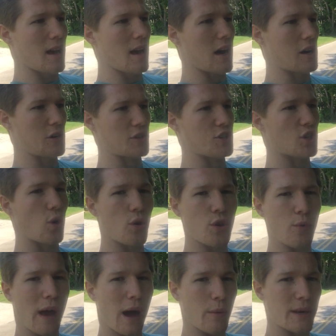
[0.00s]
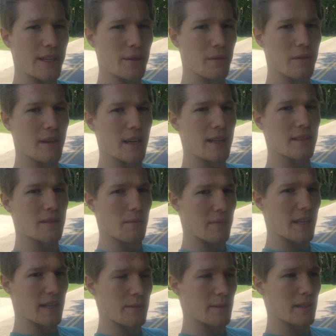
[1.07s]
I'll show you how we do things, some
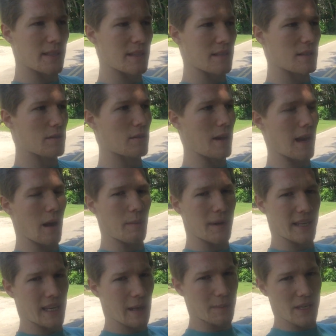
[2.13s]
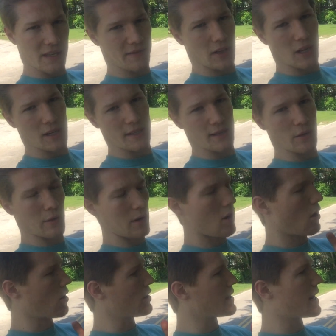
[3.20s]
things we listen to, and I'm gonna keep these vlogs going.
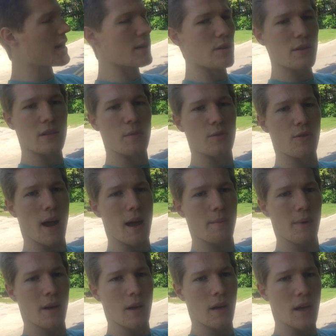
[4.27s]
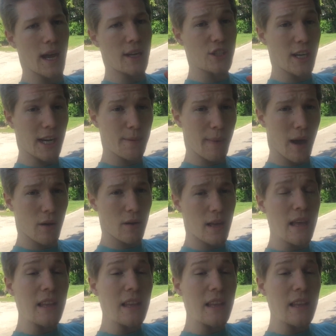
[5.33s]
All you gotta do is subscribe and check them out.